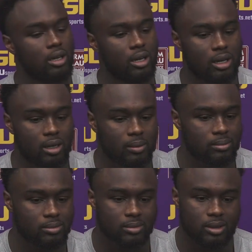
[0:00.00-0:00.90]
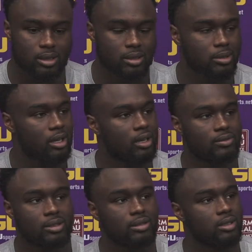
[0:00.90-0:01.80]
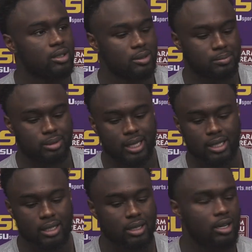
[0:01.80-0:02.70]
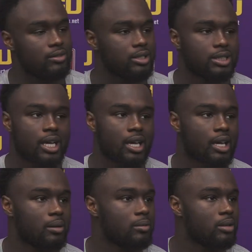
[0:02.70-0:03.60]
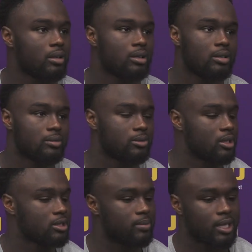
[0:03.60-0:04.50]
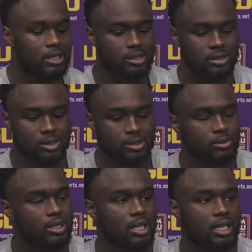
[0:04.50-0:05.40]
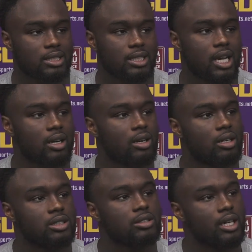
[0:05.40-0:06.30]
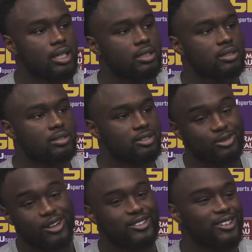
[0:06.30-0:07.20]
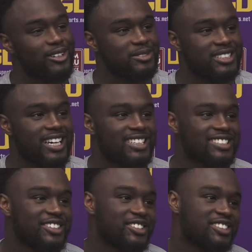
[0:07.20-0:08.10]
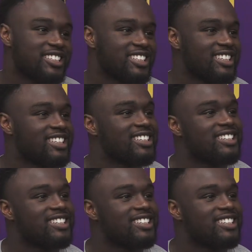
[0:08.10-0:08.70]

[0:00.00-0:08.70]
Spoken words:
playing the coverage game, rush passer, just really like a jack of all trades. That's why we call him Jack, so, yeah.